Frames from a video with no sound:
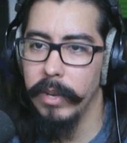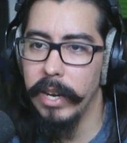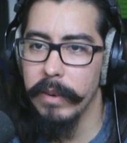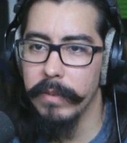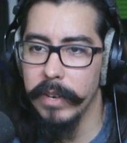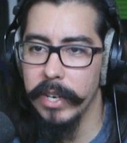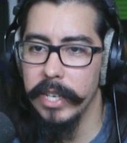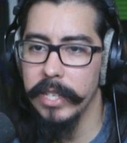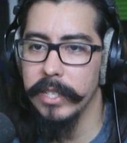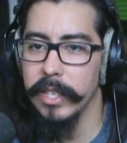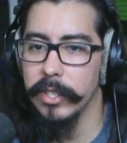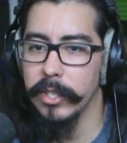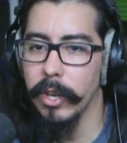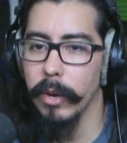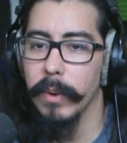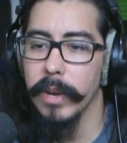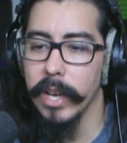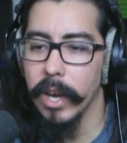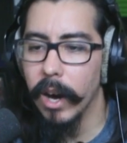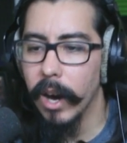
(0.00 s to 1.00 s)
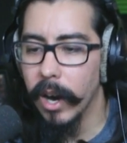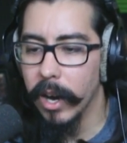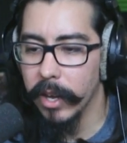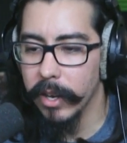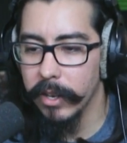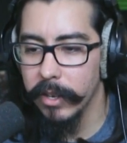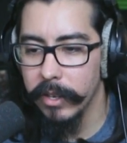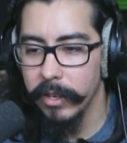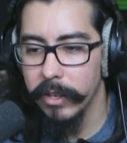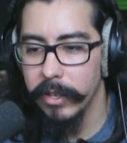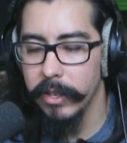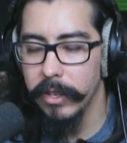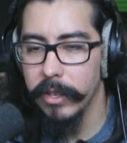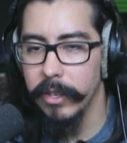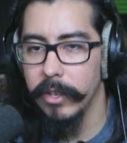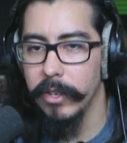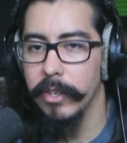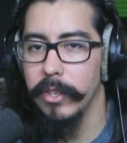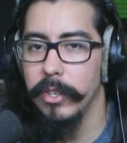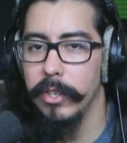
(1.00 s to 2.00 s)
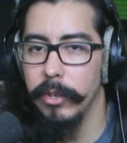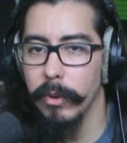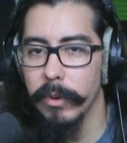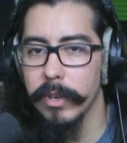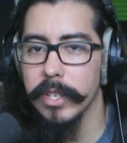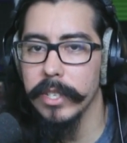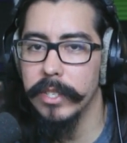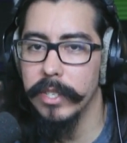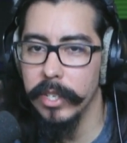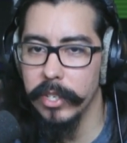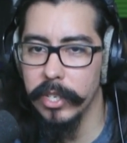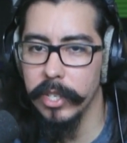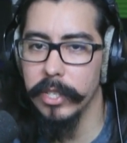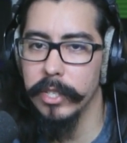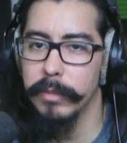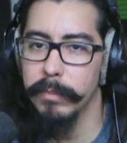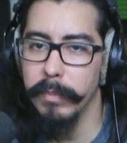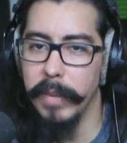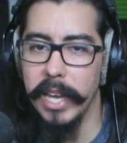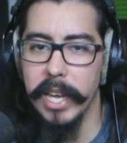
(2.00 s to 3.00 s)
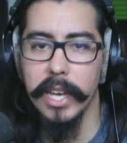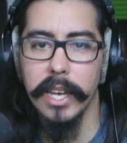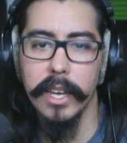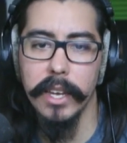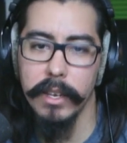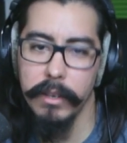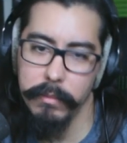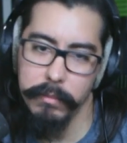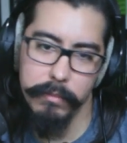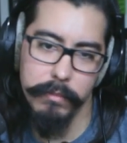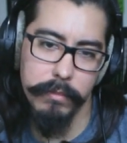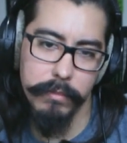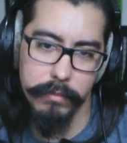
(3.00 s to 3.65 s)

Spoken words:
whatever it is that's going on, your decisions make